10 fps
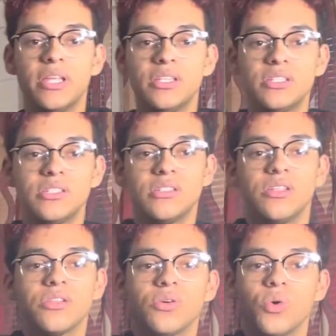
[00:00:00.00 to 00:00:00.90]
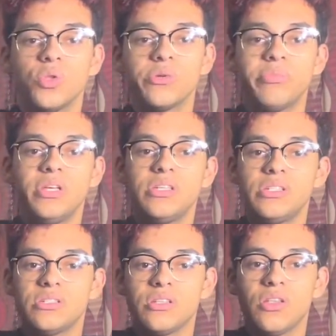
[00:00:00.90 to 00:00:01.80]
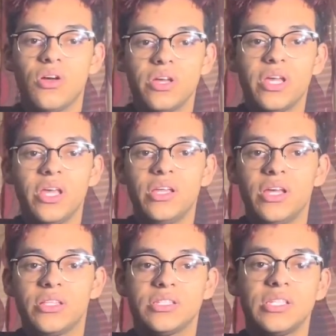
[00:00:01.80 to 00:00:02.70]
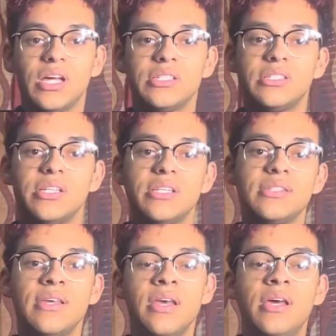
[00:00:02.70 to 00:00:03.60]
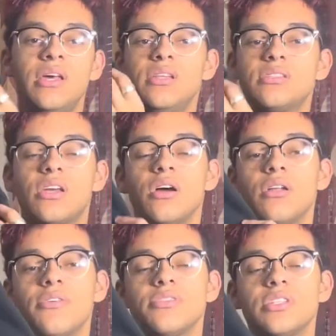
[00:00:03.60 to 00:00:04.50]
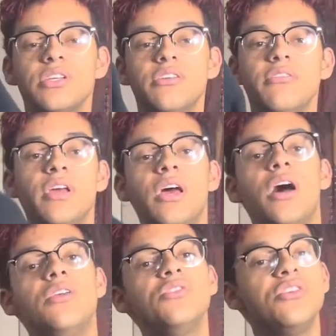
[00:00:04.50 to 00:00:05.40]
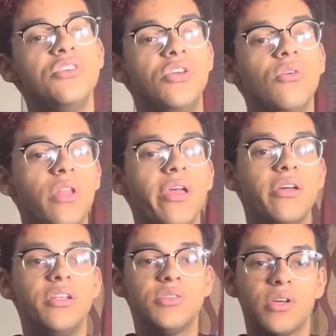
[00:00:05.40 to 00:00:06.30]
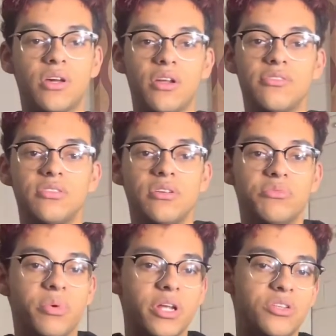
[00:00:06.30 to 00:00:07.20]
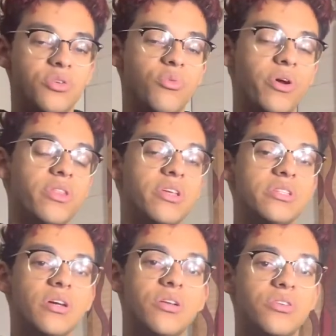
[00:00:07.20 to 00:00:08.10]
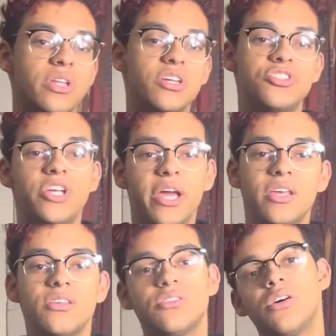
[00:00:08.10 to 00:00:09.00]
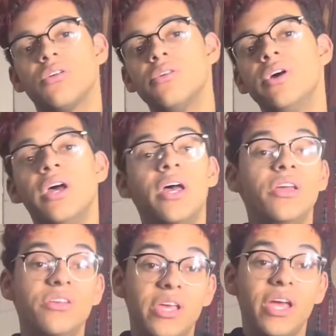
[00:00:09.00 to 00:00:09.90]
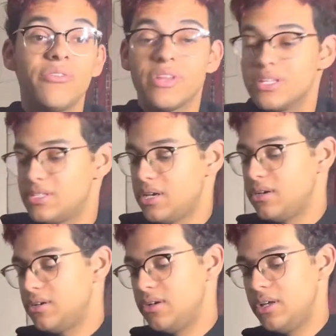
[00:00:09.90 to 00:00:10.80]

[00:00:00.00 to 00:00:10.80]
This is another older piece. It's elongated, you got the side slits. It's a cutoff sleeve. I usually don't like hoodies with cutoff sleeves, but I do wear this under like a jacket, so you can't really tell.